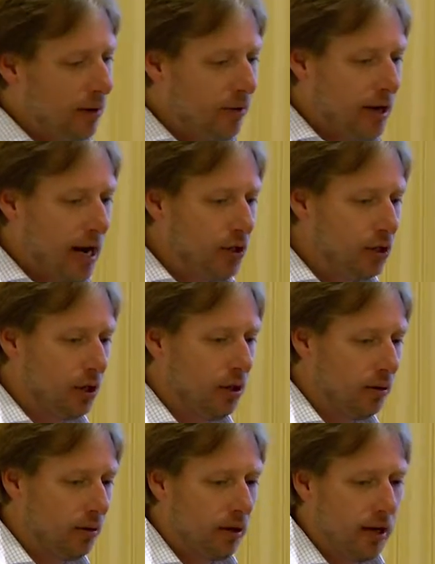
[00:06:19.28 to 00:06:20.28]

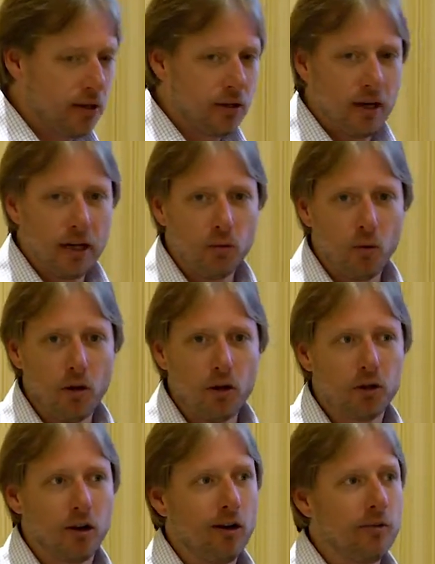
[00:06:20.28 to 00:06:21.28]
deviation is one of
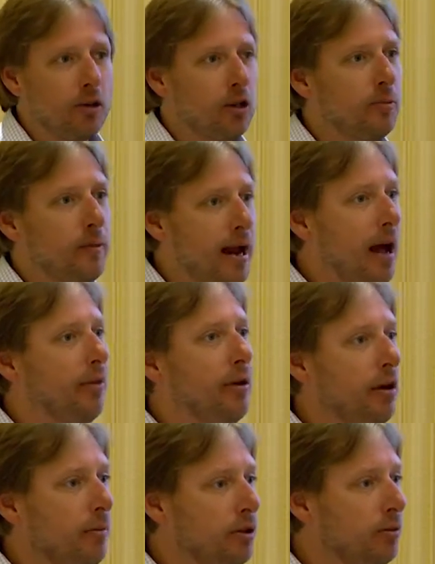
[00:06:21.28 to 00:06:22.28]
those terms that you spit out
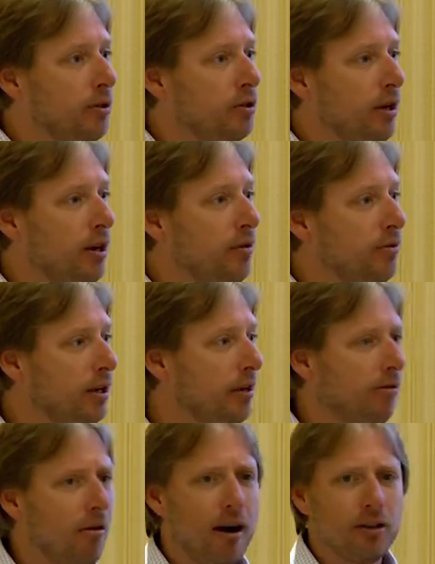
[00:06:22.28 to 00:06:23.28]
there, Mr. and Mrs. Jones,
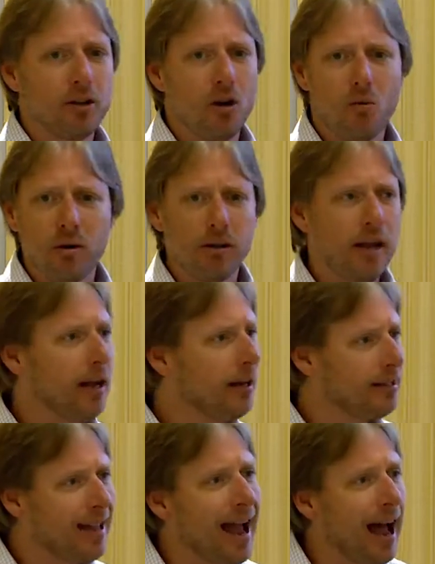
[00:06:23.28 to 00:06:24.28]
and clients go, what the heck
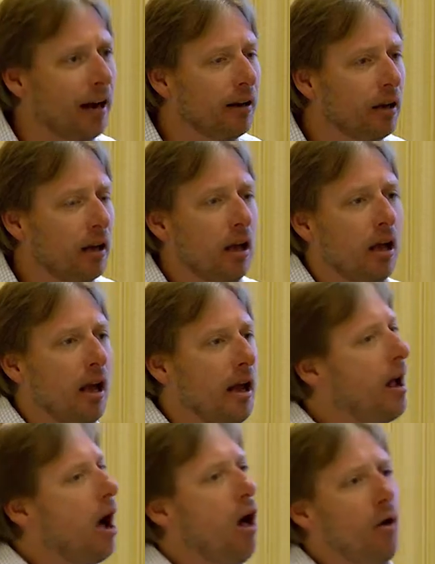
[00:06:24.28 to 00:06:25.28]
is that?
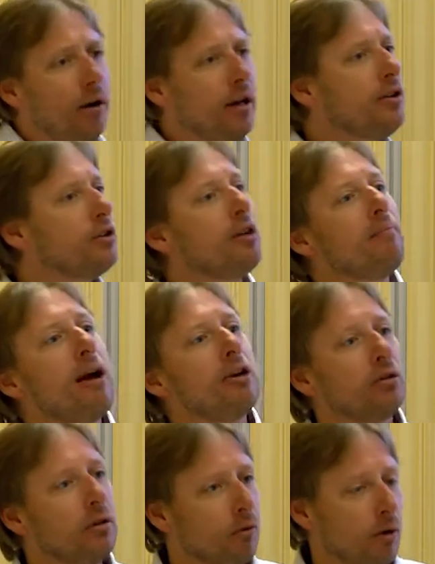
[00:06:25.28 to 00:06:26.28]
All it is a
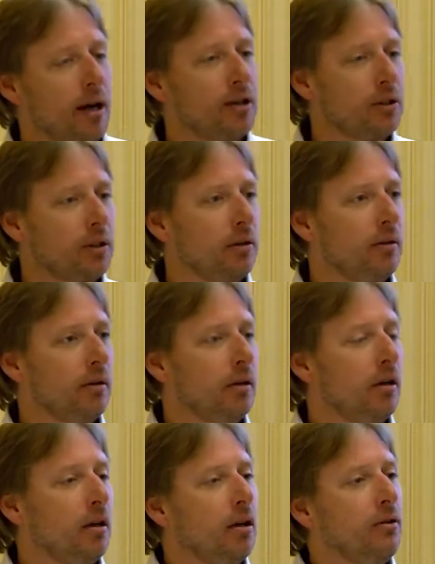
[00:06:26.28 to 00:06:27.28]
measure of risk.
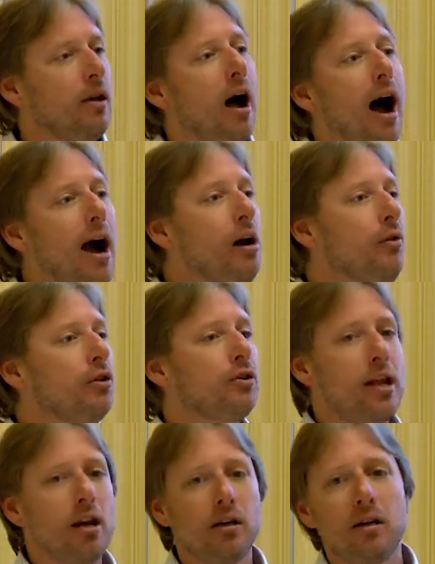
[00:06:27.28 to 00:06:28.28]
The higher the
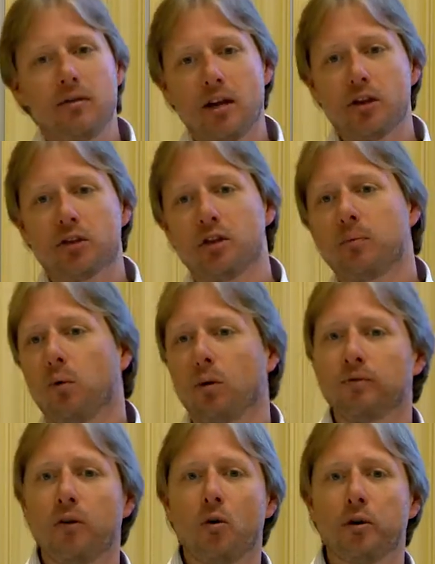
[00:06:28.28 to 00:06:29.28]
standard deviation on the
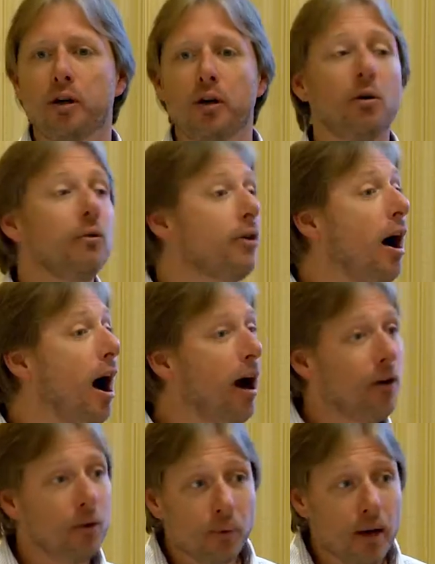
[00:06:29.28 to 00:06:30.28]
portfolio, the
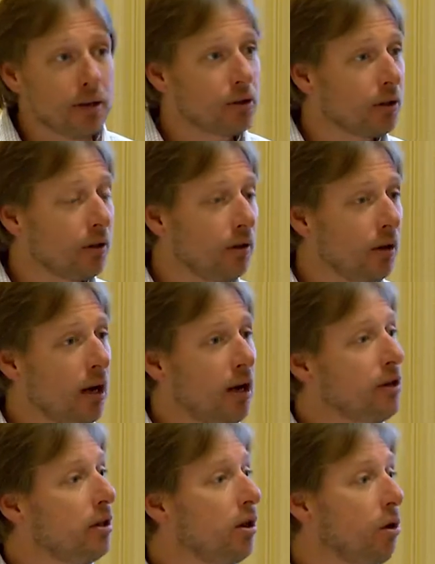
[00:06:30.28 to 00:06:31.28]
higher the risk.
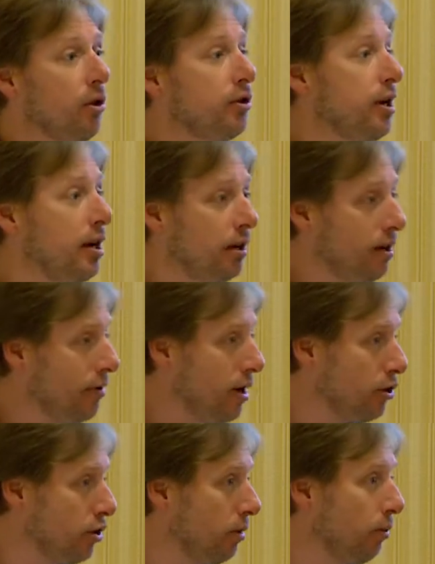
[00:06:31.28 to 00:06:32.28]
The lower the standard
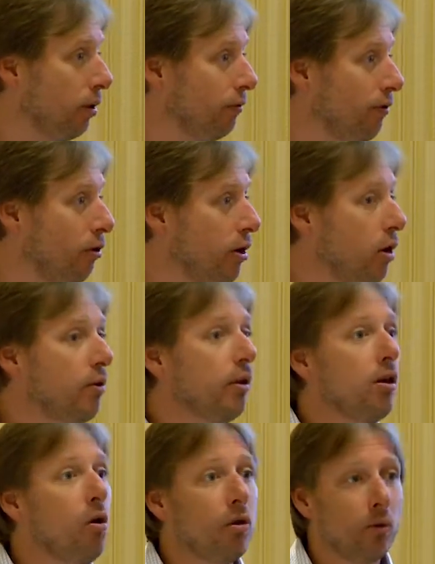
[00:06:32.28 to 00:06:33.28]
deviation on the portfolio, the
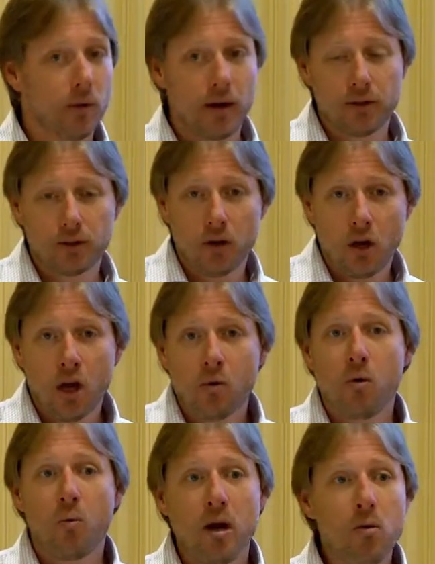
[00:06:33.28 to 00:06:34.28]
lower the risk.
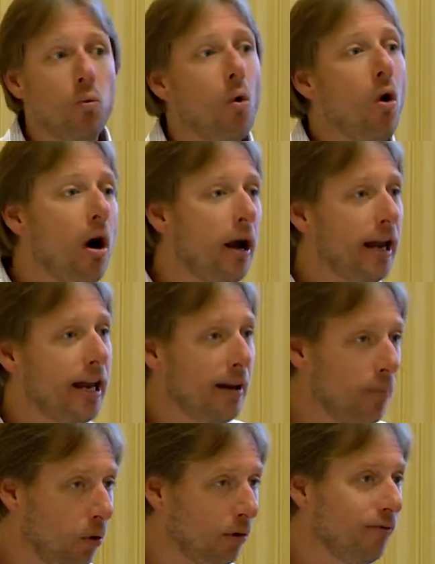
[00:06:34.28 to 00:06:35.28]
What we want in
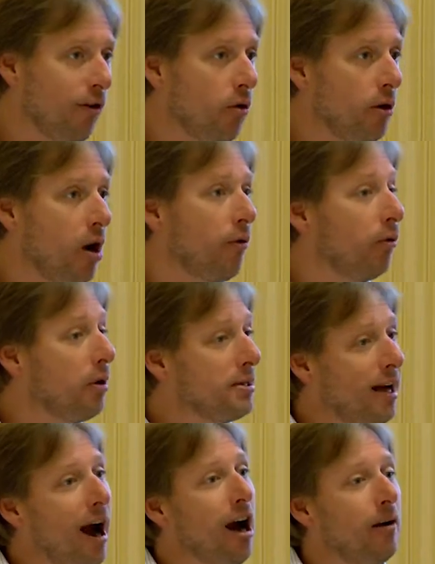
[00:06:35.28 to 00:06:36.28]
a portfolio for
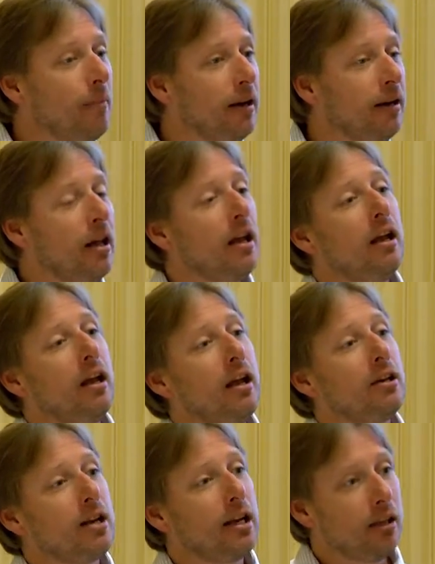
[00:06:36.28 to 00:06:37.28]
retirement
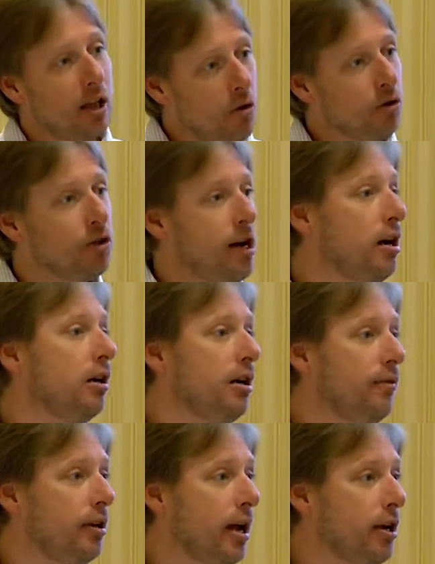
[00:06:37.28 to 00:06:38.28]
is a low standard
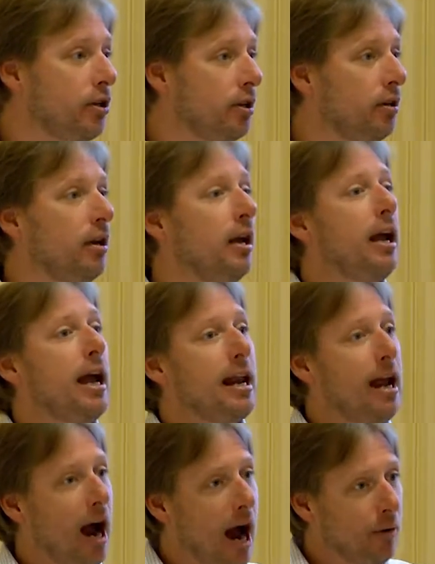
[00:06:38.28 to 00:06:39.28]
deviation and
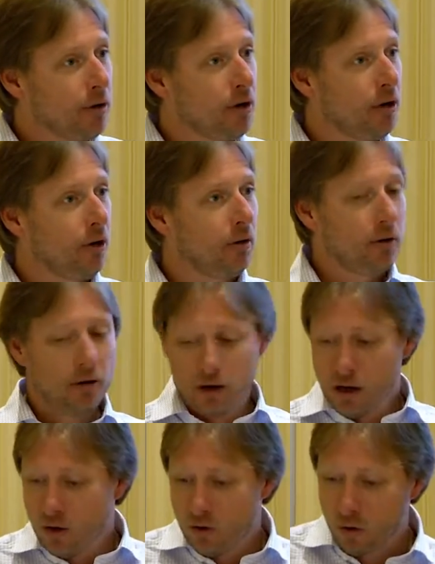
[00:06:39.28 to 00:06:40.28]
a high return.
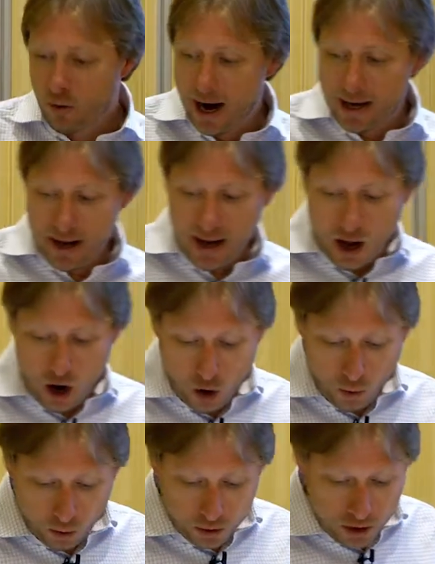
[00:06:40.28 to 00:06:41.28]
Well, right
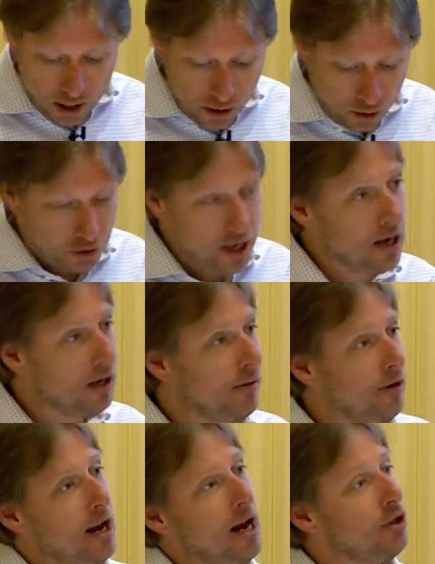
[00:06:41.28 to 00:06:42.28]
now, we're seeing your standard
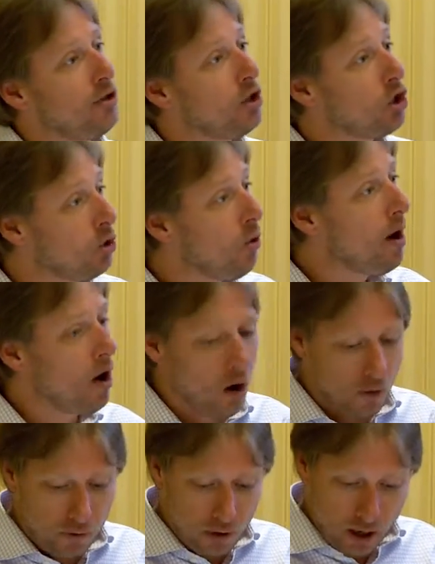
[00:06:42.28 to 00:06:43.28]
deviation is
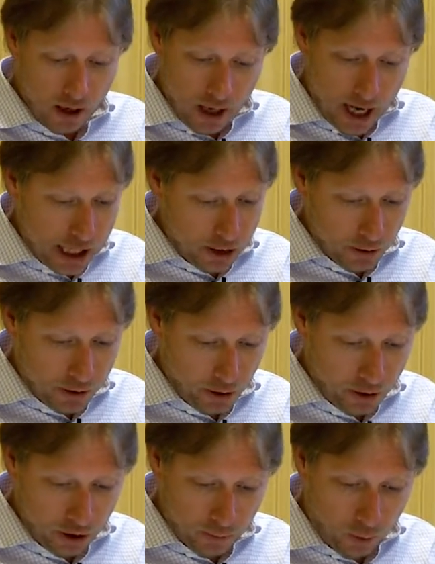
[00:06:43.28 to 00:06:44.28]
12, and your return on your